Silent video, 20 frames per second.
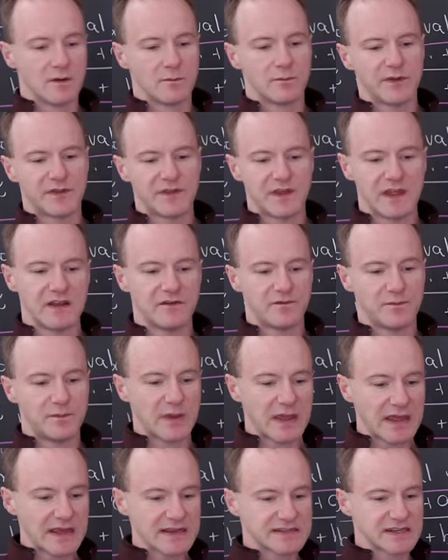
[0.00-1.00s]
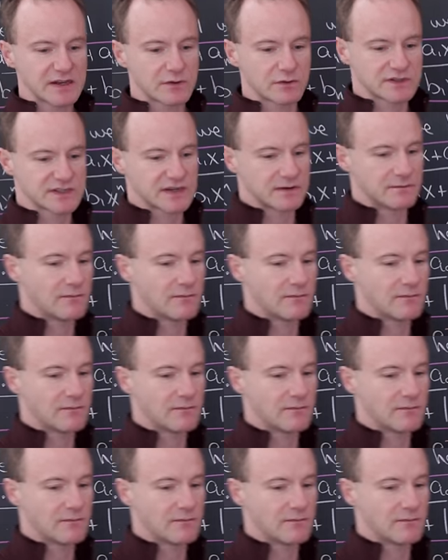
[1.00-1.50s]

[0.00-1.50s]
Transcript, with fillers: But then if b is equal to